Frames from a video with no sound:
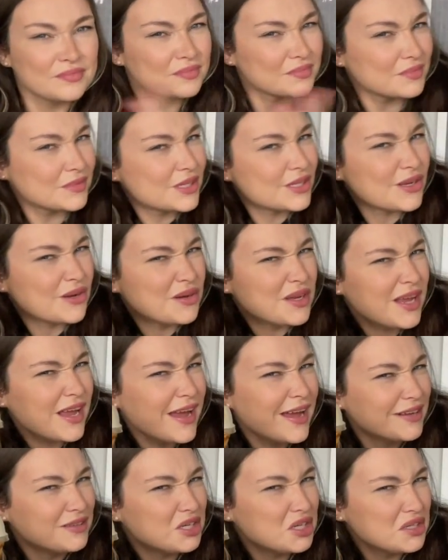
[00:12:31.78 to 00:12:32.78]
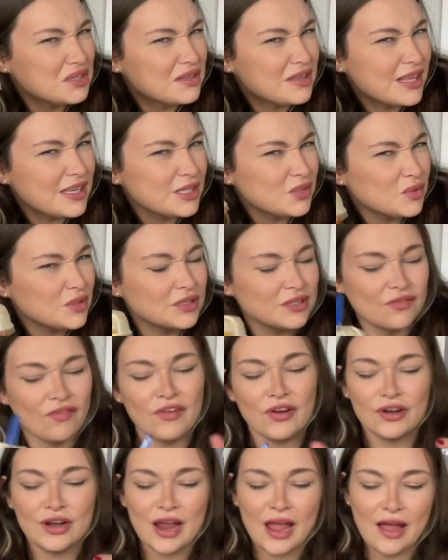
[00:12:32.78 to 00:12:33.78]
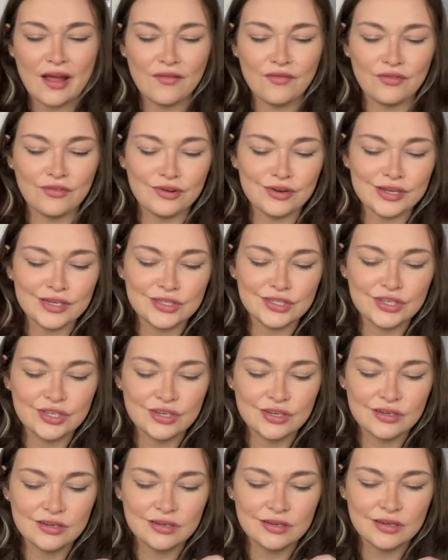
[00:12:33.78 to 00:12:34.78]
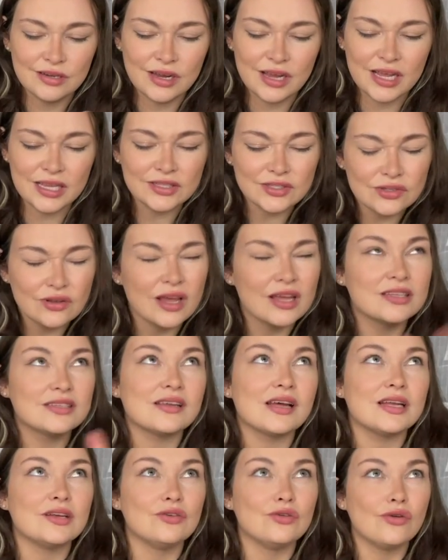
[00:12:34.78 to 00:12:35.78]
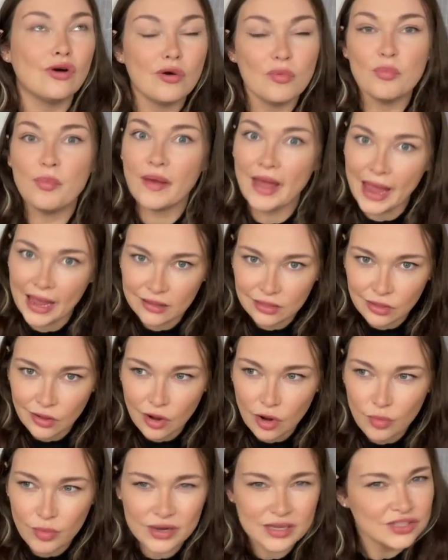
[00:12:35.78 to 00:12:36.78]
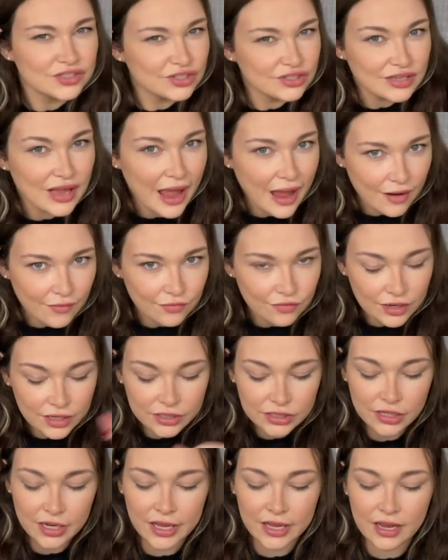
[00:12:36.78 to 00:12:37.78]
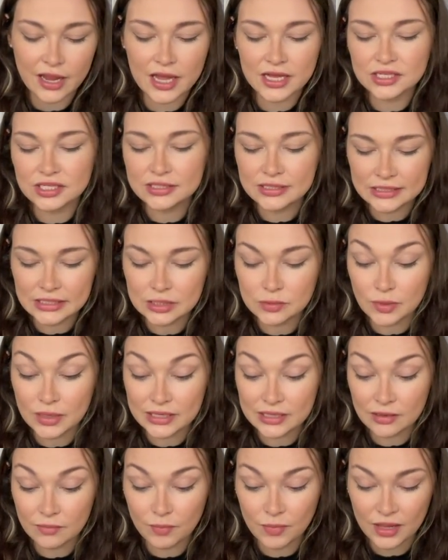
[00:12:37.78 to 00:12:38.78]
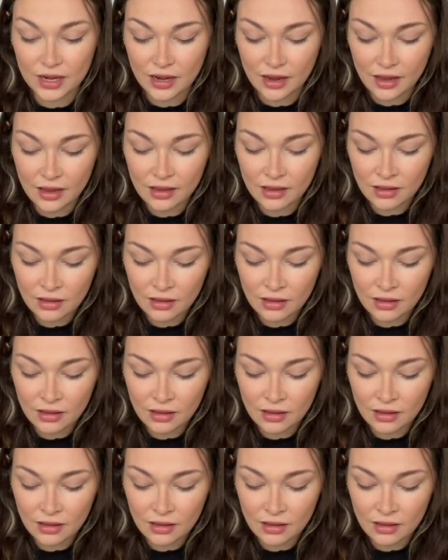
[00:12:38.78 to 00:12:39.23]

So yeah, just this one's very average. It's like not bad though, but it's just average. Like I just expected better.